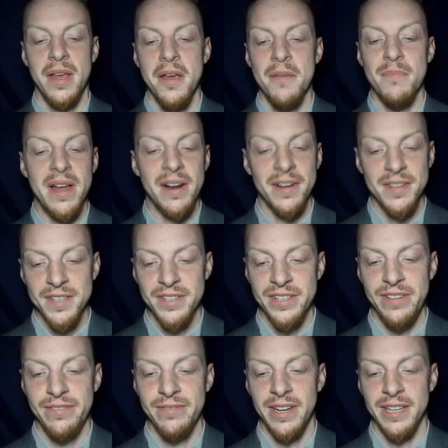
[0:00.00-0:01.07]
May not this
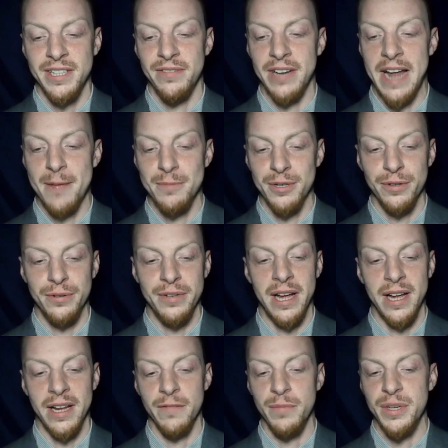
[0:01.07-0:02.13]
defect of an absolute
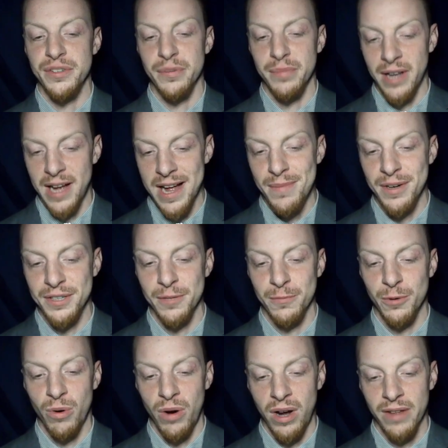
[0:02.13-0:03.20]
negative be supplied by some
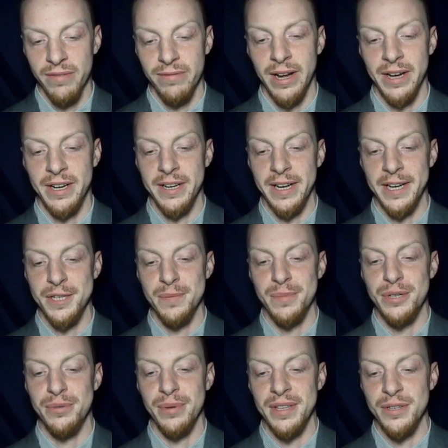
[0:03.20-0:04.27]
qualified connection
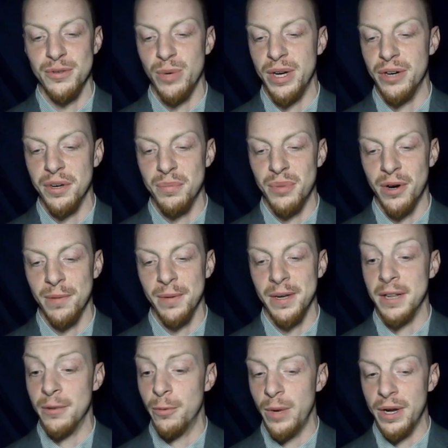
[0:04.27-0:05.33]
between this weaker department
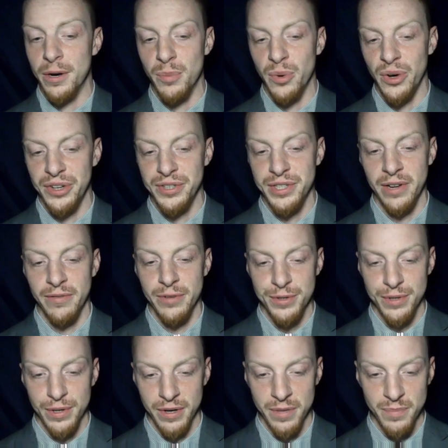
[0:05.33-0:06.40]
and the weaker branch of the
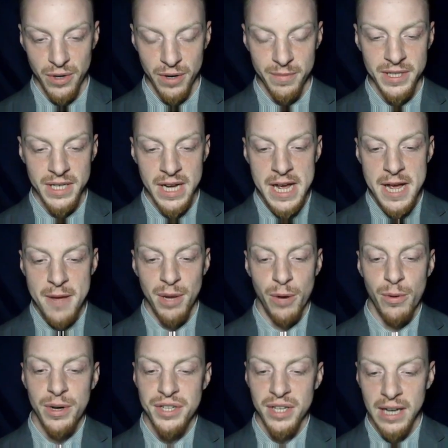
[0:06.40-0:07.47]
stronger department, by
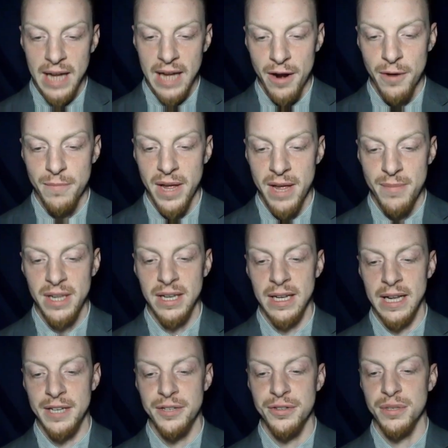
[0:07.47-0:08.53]
which the latter may be
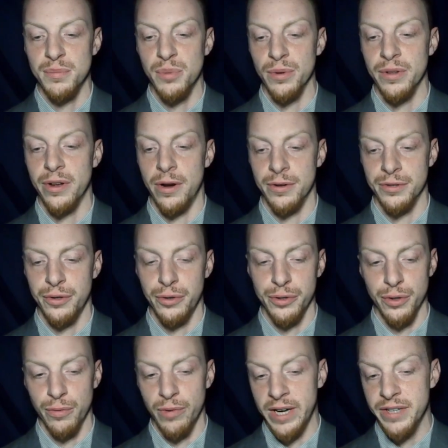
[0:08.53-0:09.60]
led to support the
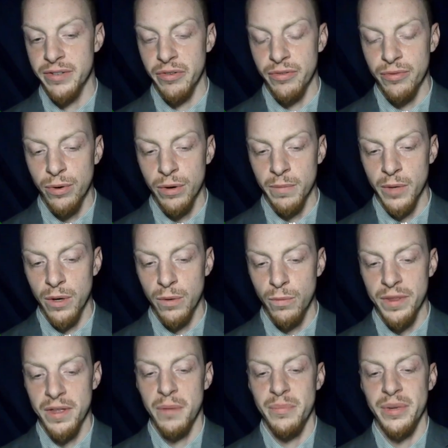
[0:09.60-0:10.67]
constitutional rights of the former
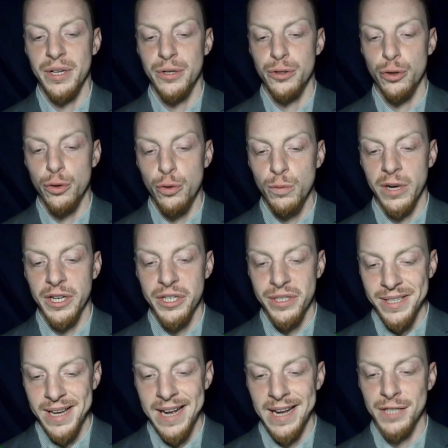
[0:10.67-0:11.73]
without being too much
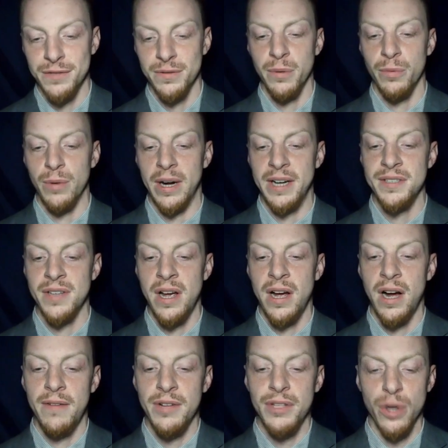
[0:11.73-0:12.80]
detached from the rights
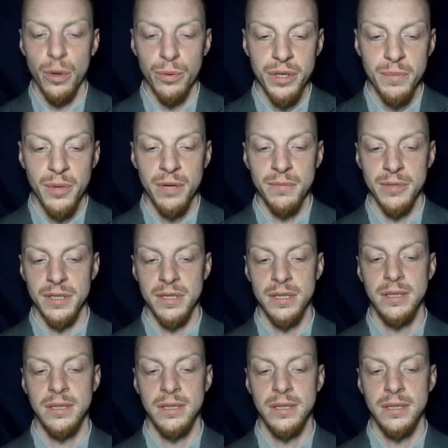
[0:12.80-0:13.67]
of its own department?